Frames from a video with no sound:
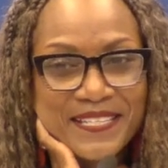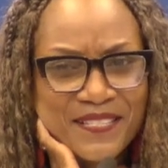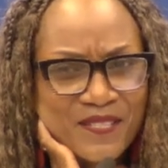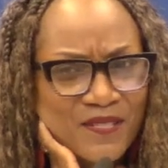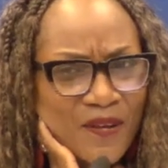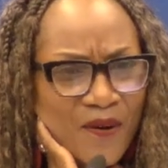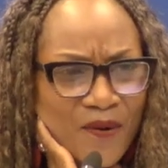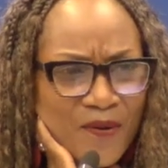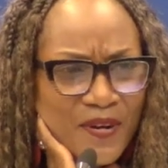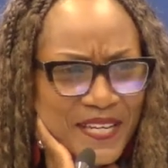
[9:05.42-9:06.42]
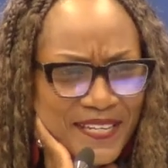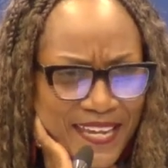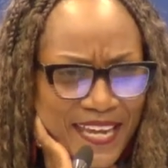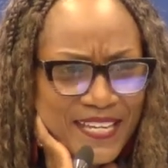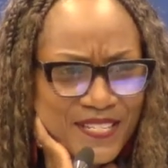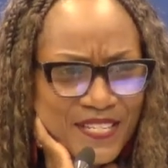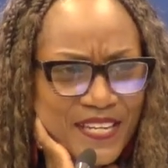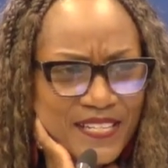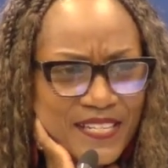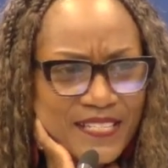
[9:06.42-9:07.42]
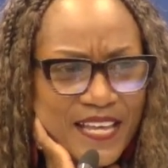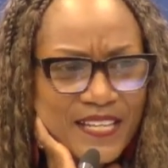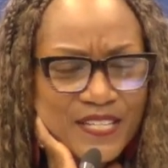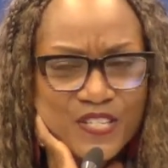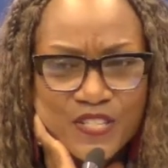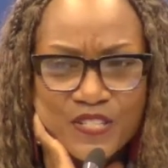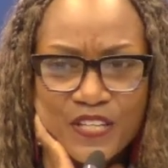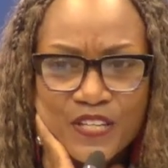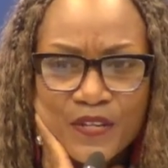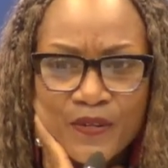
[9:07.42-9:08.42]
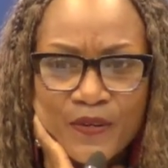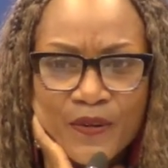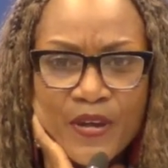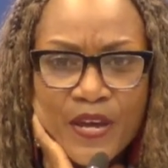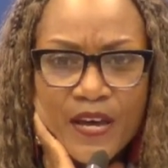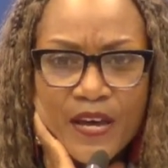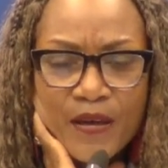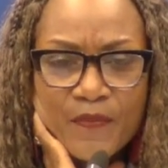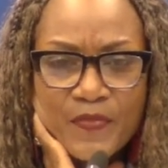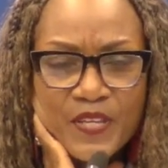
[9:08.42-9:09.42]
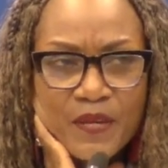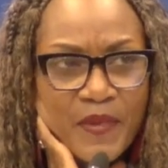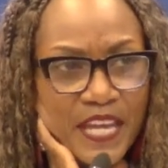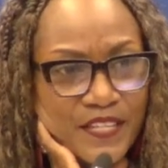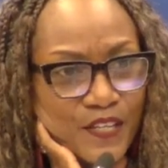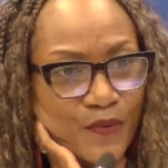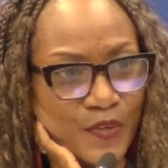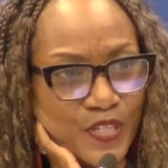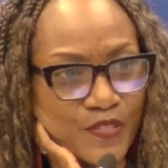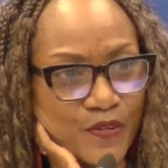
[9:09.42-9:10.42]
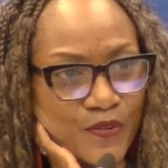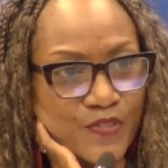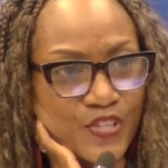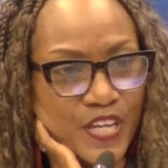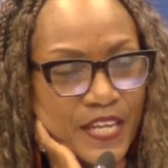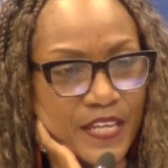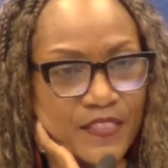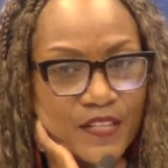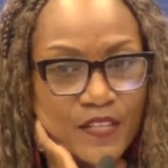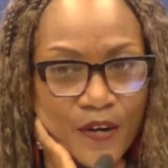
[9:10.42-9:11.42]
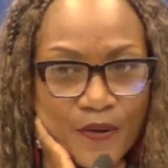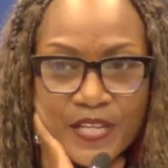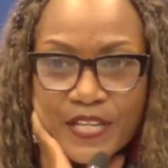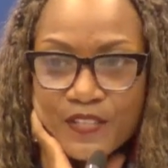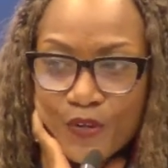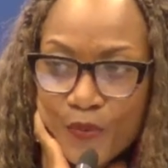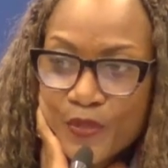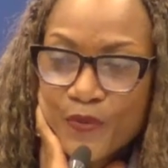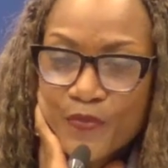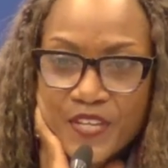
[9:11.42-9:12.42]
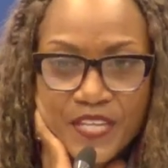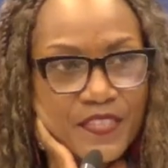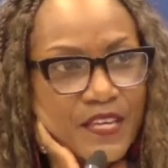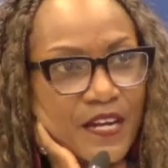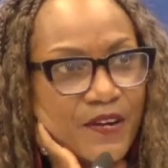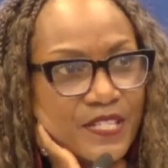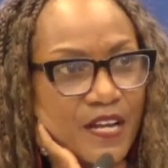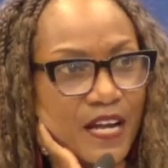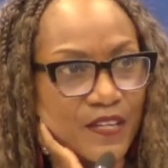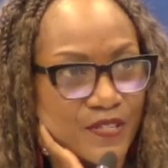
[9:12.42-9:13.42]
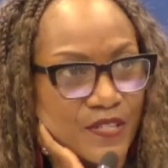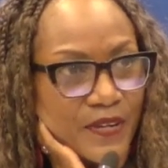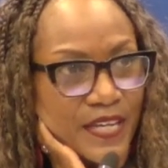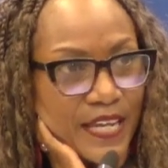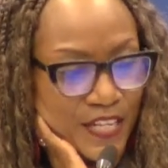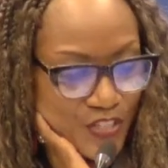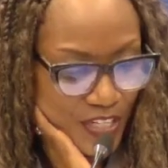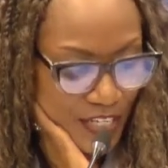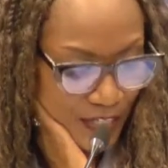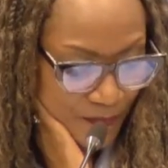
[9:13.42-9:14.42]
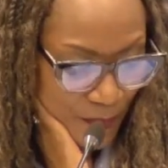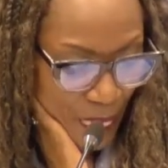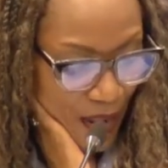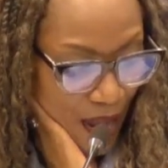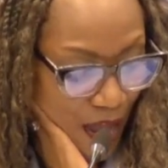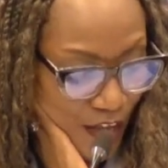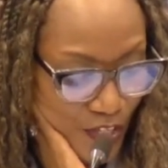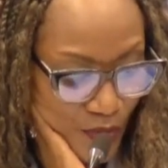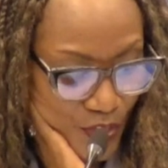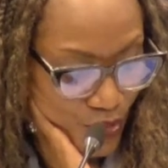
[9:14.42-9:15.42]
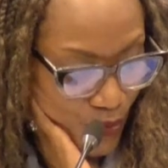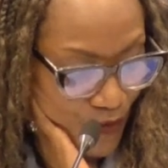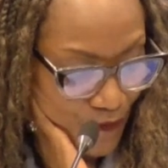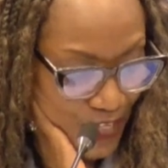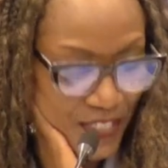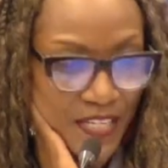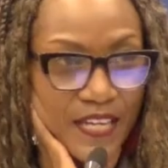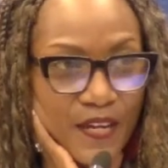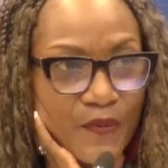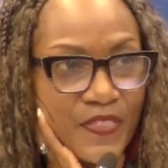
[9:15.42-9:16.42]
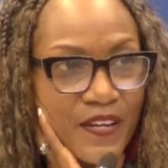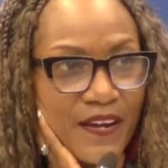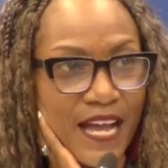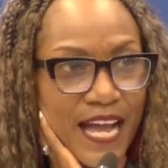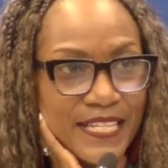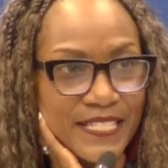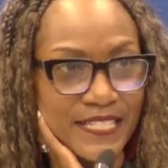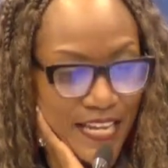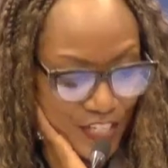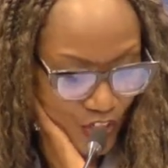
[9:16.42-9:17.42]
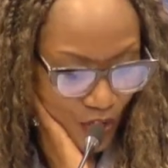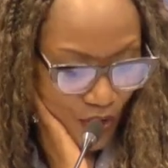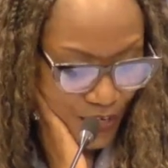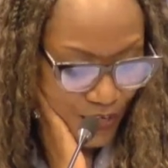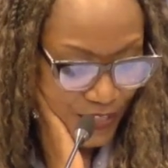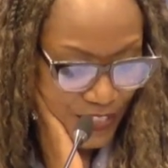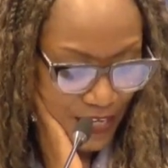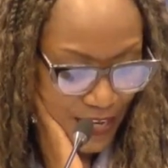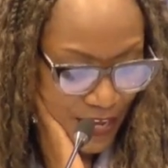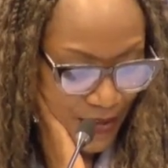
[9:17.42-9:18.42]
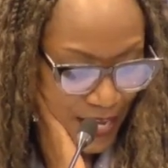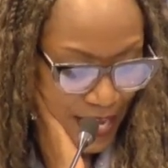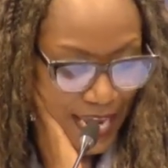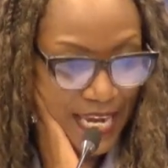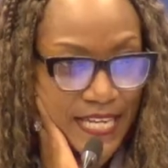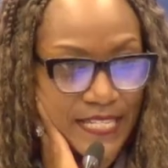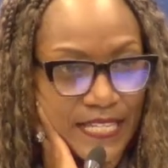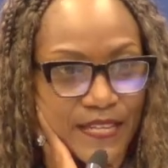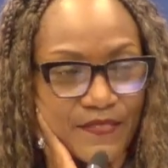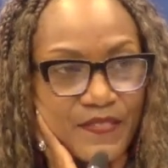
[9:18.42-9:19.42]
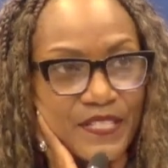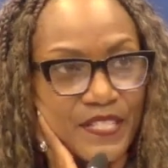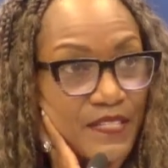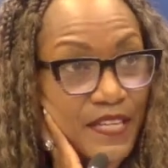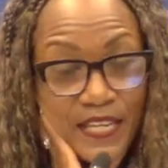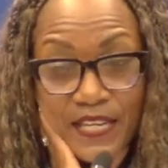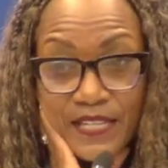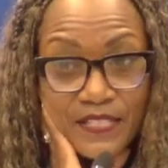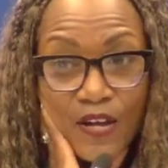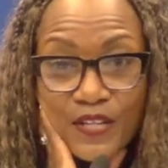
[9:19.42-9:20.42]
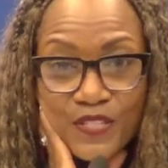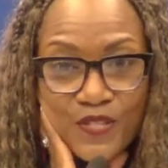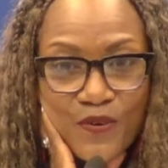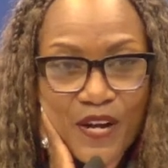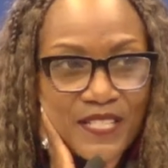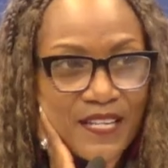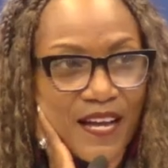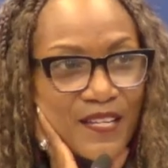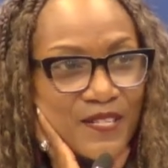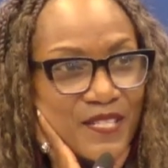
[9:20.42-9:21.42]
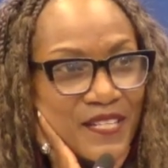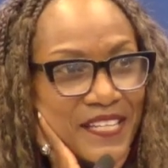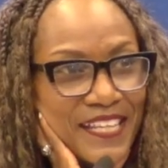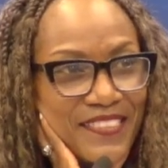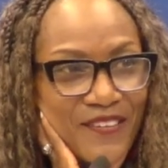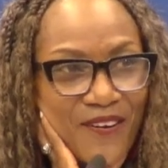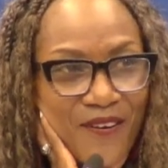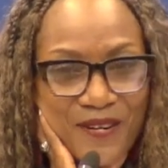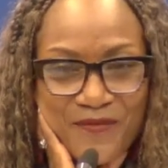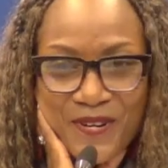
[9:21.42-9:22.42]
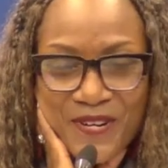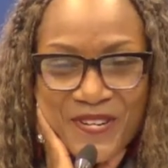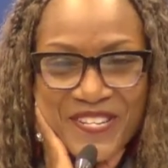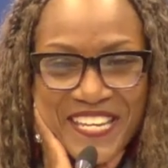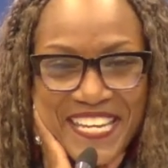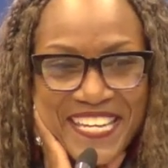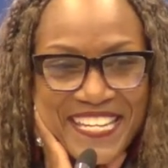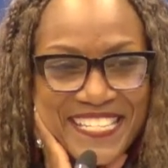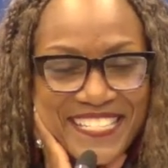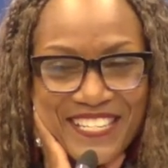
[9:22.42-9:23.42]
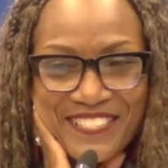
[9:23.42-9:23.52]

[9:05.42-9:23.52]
so engaging and exciting just to hear the amazing research and the learning and the critical thinking that our scholars are engaging in. Also enjoyed visiting with our Einstein charters and just, again, talking to our scholars, looking at their artwork and